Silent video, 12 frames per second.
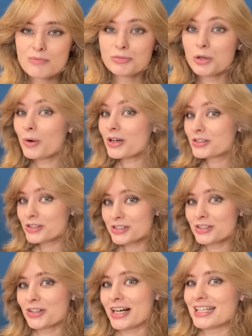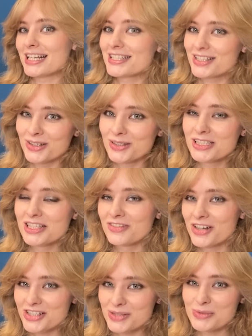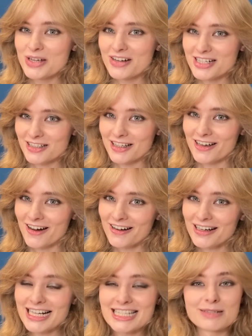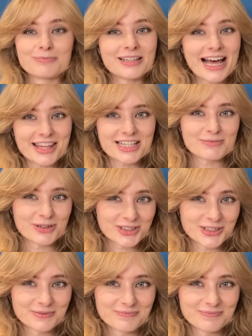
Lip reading: But what doesn't look identical to the version we eventually got is the Blathers model.